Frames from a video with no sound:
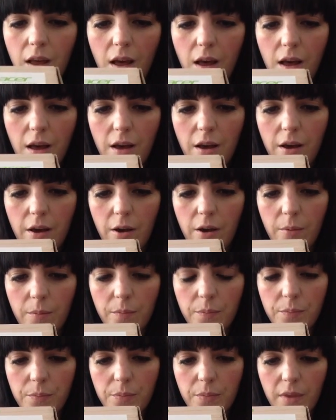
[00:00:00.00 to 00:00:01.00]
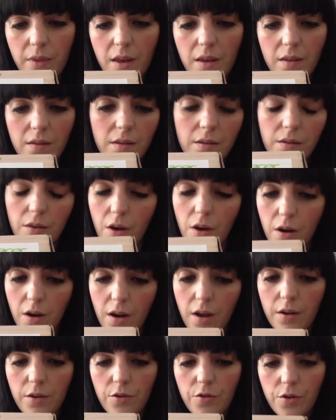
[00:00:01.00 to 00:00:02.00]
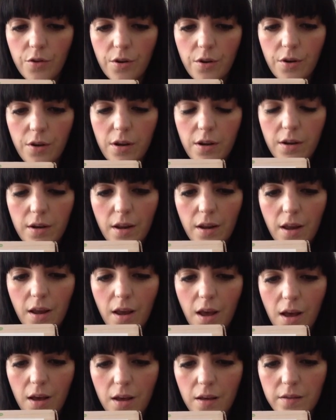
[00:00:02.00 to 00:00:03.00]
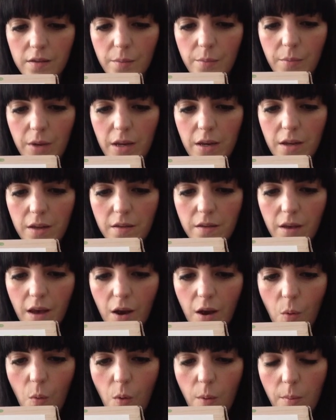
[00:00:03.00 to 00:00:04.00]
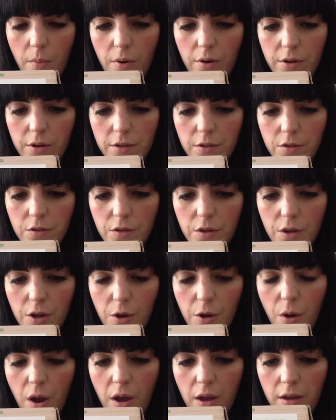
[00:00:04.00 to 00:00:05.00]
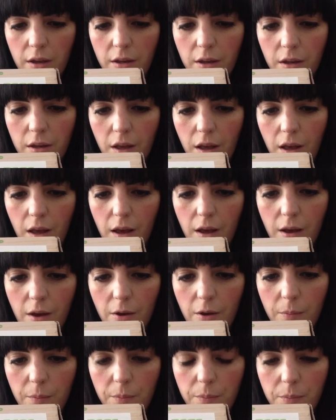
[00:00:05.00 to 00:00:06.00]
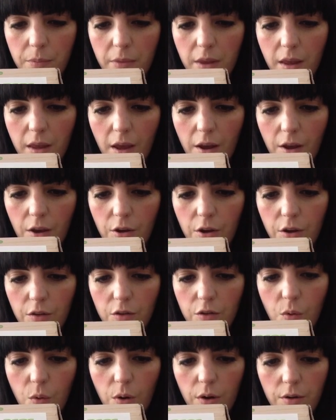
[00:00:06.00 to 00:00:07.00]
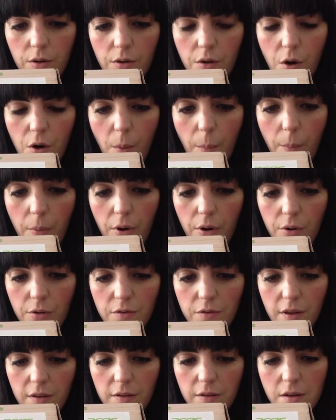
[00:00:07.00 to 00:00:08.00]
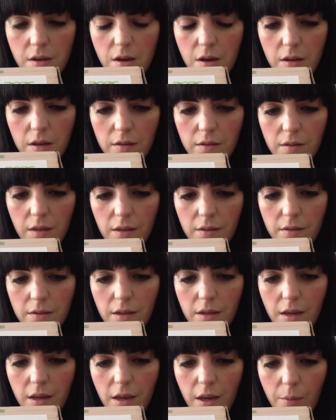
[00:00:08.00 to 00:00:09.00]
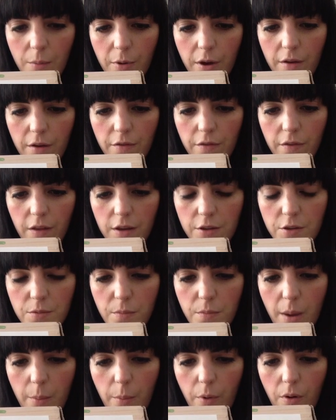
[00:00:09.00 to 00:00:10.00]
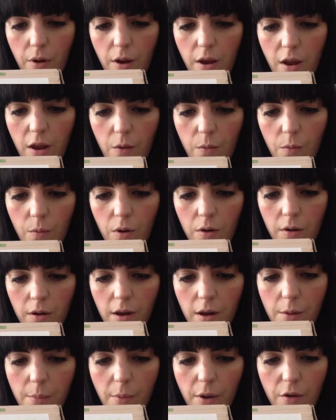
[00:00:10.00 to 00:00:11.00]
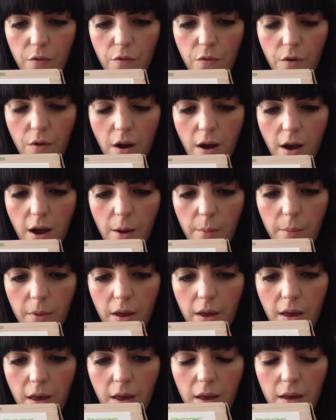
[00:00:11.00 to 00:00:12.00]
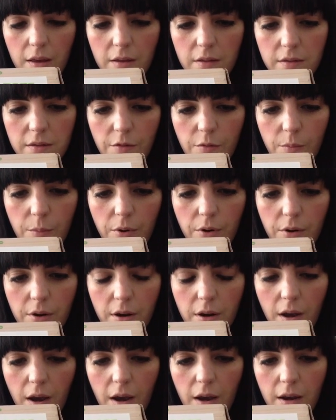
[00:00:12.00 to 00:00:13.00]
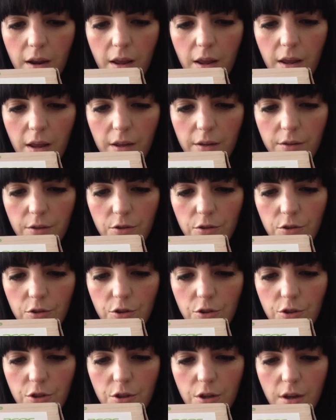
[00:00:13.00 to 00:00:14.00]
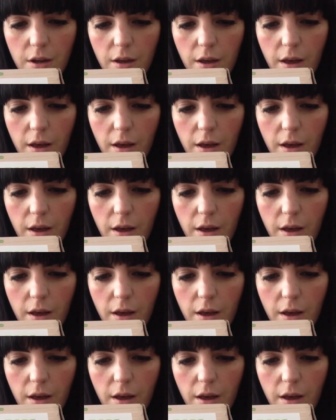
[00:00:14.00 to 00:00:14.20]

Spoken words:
It's on Android. It has a MediaTek 1.2 gigahertz quad-core processor, 16GB flash memory, 1GB RAM. It's 7.9 inch